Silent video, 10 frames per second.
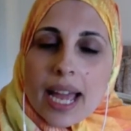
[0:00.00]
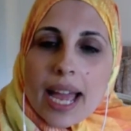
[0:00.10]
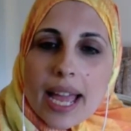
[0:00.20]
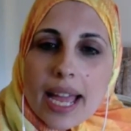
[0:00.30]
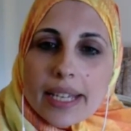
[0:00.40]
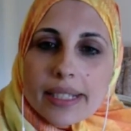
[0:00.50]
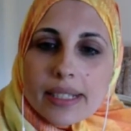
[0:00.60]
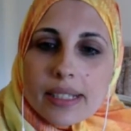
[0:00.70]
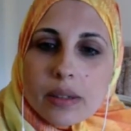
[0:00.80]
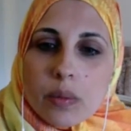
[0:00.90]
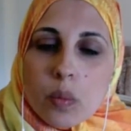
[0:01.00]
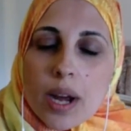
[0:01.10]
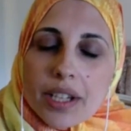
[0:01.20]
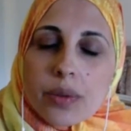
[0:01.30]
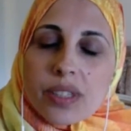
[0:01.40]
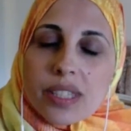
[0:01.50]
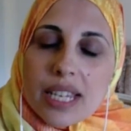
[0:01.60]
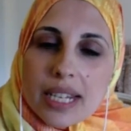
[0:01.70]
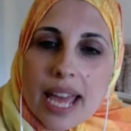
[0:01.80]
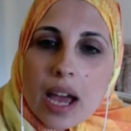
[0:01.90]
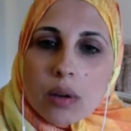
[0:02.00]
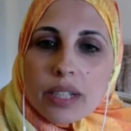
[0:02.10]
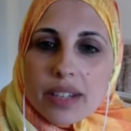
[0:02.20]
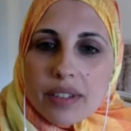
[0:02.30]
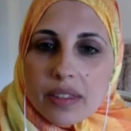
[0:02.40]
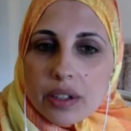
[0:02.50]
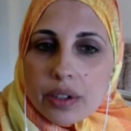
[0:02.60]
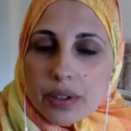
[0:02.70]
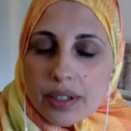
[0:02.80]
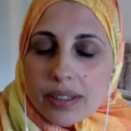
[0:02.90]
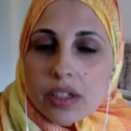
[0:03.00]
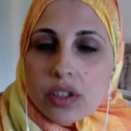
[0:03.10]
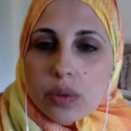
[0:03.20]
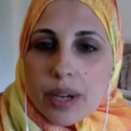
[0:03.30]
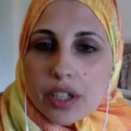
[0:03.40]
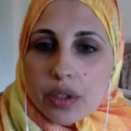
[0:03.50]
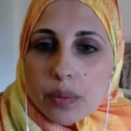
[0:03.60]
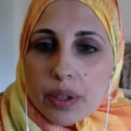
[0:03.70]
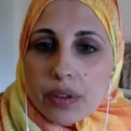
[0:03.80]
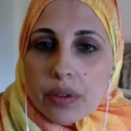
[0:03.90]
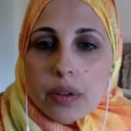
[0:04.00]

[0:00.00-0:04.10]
and what you see now given the current situation with